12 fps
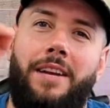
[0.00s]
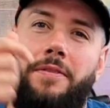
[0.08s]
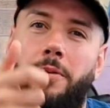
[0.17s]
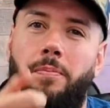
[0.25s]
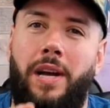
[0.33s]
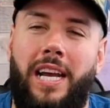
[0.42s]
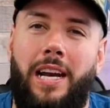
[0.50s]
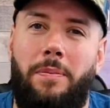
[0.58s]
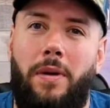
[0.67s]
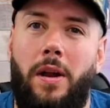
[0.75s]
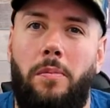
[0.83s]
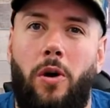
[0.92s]
If you pick it
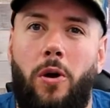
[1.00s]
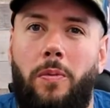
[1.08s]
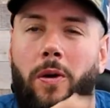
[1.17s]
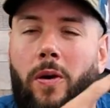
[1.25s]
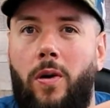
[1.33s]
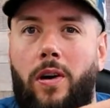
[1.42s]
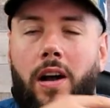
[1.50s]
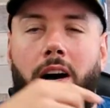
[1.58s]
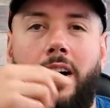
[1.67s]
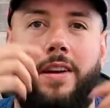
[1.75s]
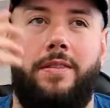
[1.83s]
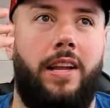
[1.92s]
up on mobile or
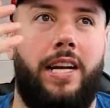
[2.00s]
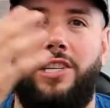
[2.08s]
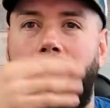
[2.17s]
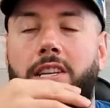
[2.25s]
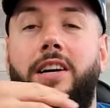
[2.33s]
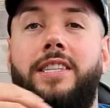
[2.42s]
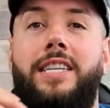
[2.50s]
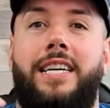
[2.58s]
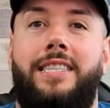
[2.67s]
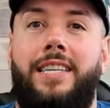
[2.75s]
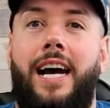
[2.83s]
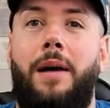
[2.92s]
on like just on
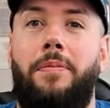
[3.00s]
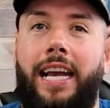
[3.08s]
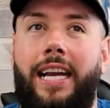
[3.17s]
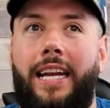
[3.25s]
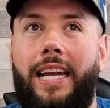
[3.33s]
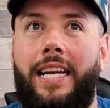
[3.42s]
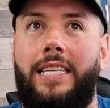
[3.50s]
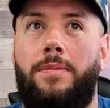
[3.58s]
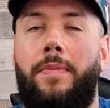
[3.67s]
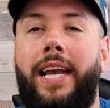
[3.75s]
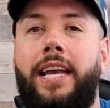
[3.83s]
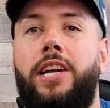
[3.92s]
desktop, it is
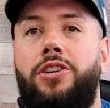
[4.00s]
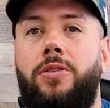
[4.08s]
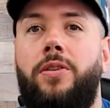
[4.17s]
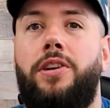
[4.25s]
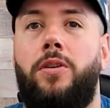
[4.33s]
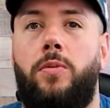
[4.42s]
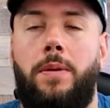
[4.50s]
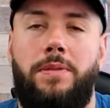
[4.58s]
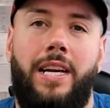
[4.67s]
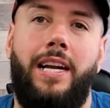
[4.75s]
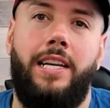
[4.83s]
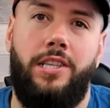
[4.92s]
making sure your
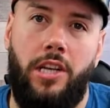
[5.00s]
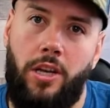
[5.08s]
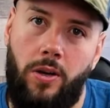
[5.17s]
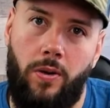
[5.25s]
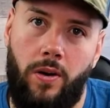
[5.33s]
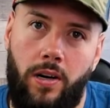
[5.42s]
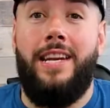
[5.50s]
website is secure.